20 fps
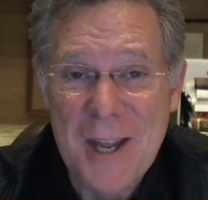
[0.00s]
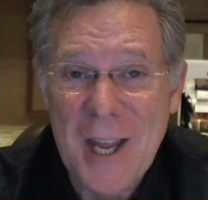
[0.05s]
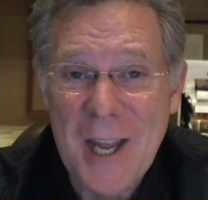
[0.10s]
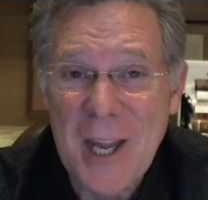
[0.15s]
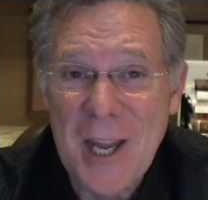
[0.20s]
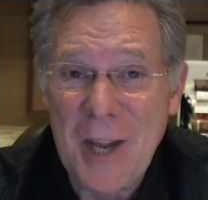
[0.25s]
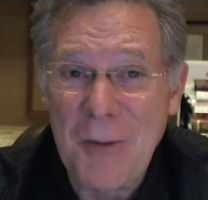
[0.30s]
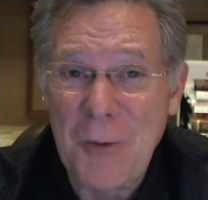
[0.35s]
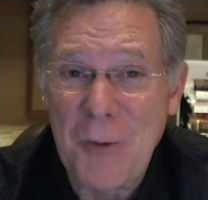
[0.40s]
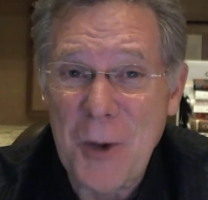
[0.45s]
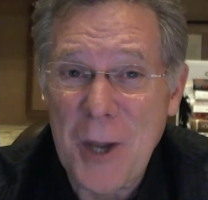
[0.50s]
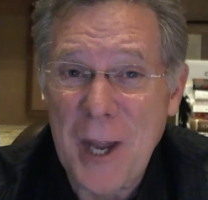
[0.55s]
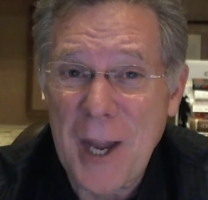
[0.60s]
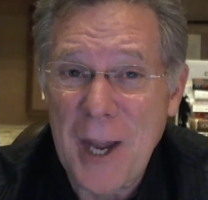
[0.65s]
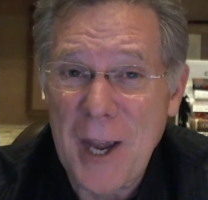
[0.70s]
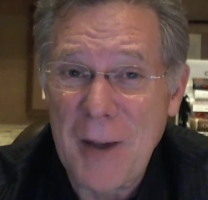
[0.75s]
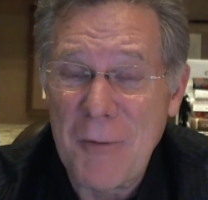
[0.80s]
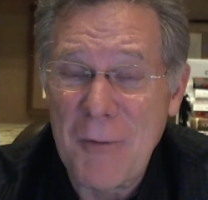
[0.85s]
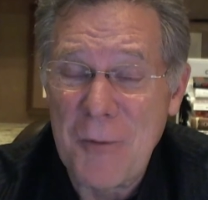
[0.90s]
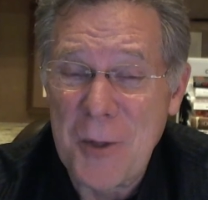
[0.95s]
If you
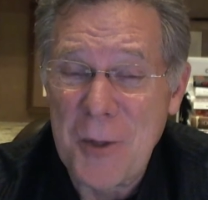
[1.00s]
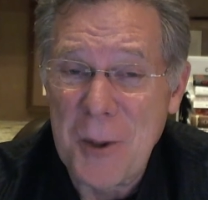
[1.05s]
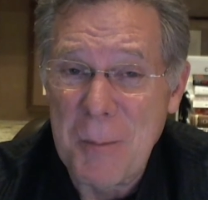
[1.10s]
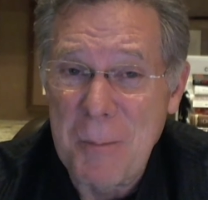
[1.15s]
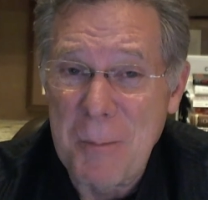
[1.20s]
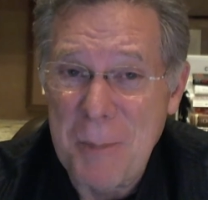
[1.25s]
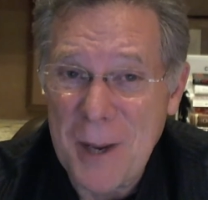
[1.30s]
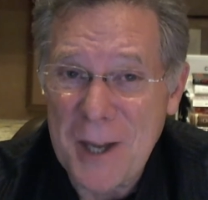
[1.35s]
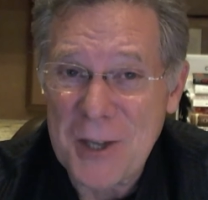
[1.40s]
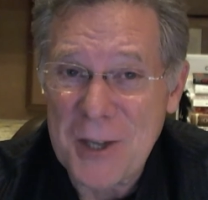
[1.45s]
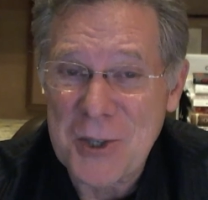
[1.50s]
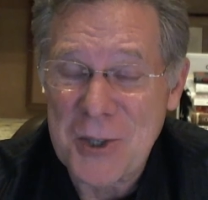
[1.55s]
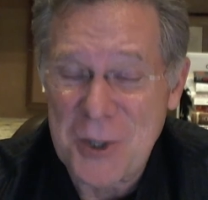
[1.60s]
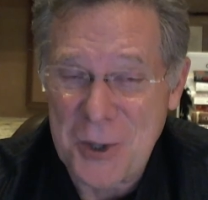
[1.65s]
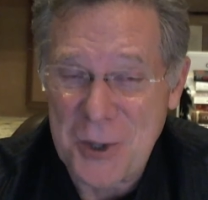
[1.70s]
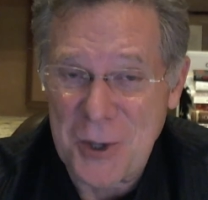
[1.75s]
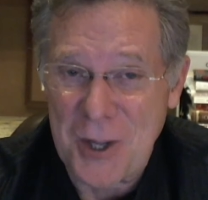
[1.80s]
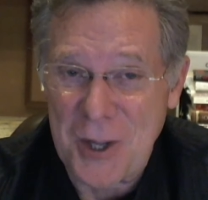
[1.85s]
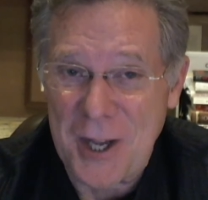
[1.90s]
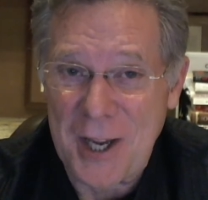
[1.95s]
have the best
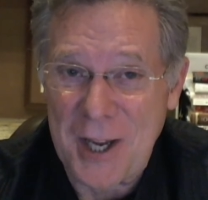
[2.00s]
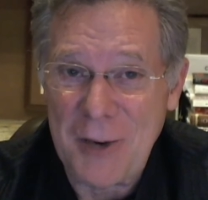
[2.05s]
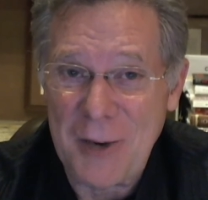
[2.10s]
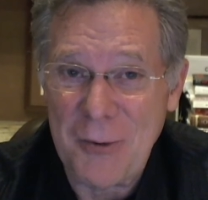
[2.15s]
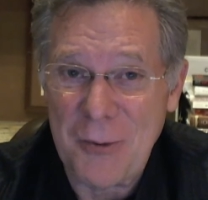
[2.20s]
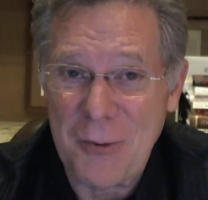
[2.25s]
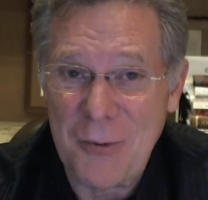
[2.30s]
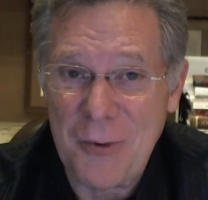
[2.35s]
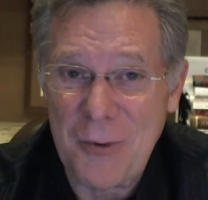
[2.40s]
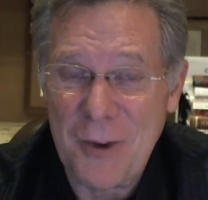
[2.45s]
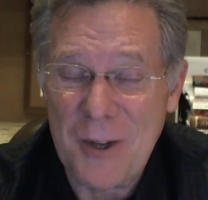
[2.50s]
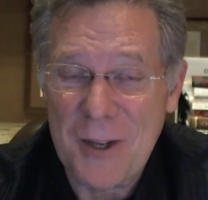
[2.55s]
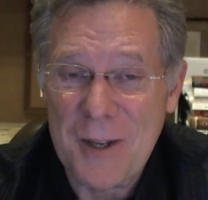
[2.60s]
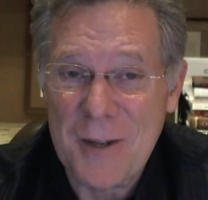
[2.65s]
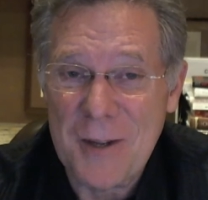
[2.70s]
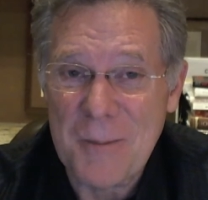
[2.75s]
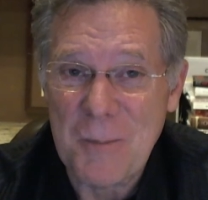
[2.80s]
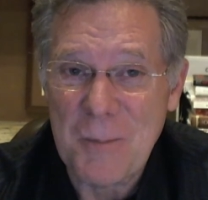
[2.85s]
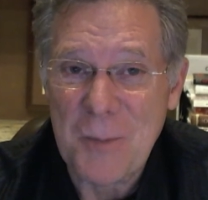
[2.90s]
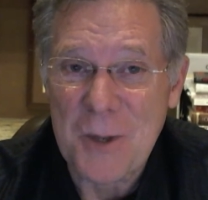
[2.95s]
life,
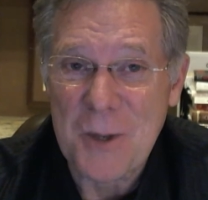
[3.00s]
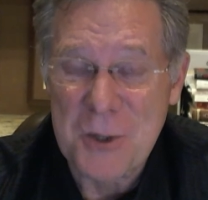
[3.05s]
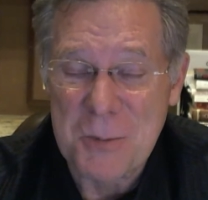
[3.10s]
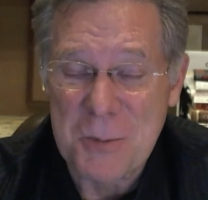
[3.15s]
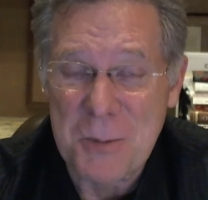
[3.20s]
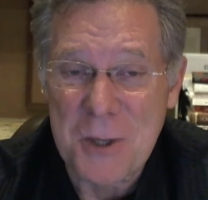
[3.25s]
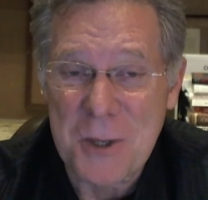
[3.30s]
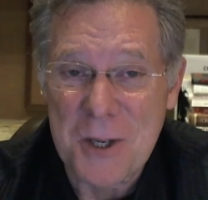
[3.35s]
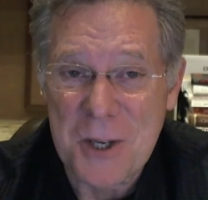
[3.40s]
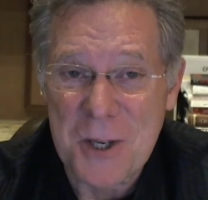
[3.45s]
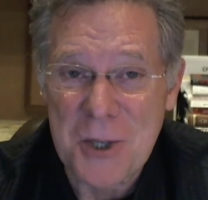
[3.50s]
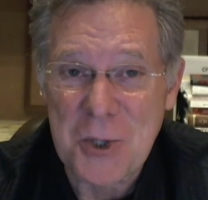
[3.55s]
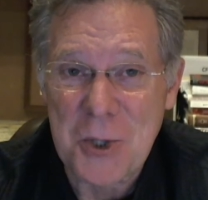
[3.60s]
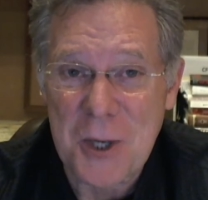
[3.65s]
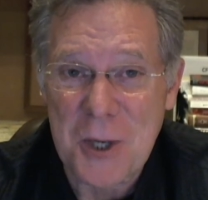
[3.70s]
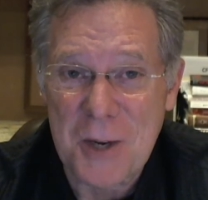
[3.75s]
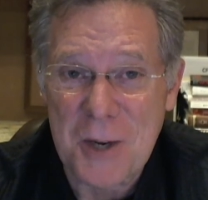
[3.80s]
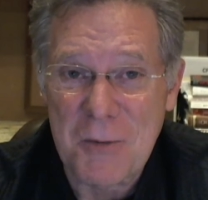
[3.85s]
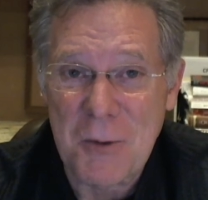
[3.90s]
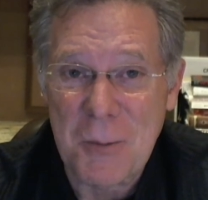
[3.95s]
it's because
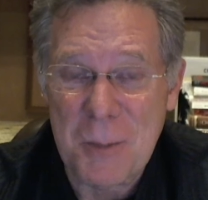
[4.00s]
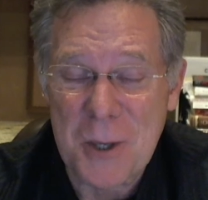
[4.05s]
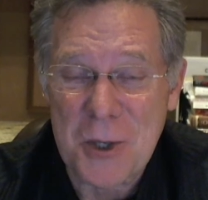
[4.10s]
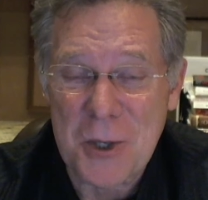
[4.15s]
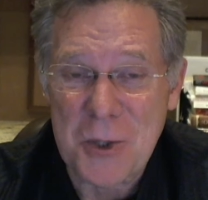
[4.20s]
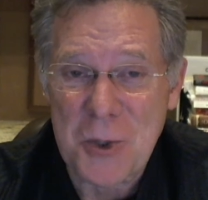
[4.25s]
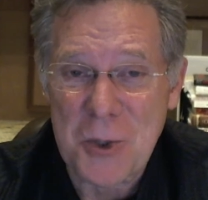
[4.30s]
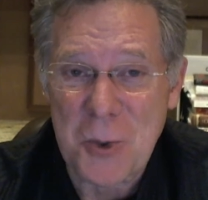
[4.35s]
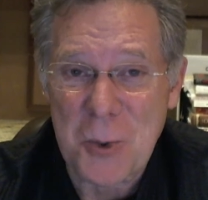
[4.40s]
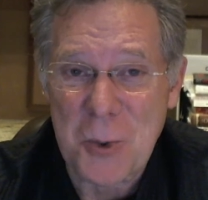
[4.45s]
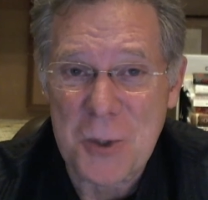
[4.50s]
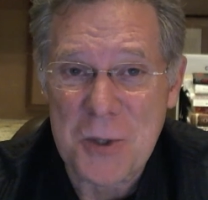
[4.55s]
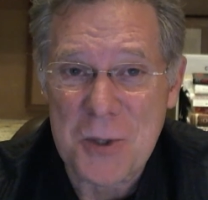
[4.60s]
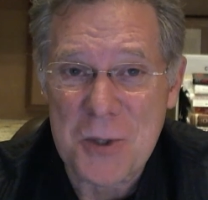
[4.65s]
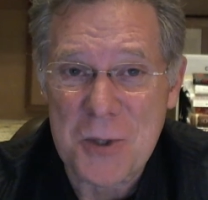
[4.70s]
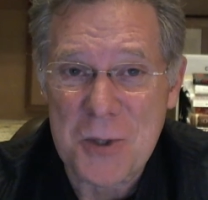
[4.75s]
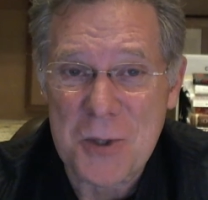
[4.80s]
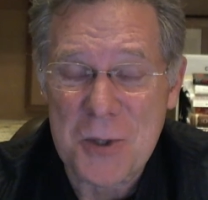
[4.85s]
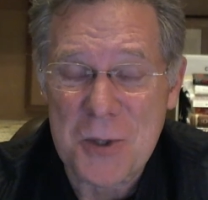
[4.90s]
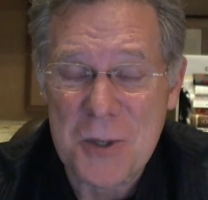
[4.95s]
you have the best
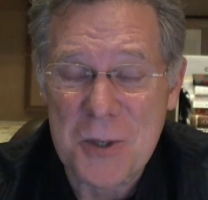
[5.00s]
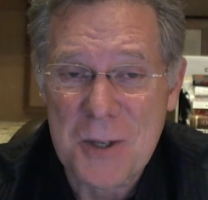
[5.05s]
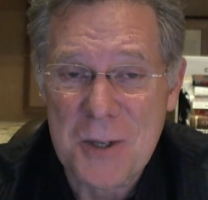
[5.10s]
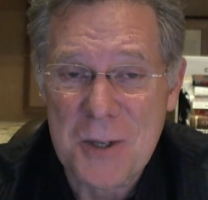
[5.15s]
choices.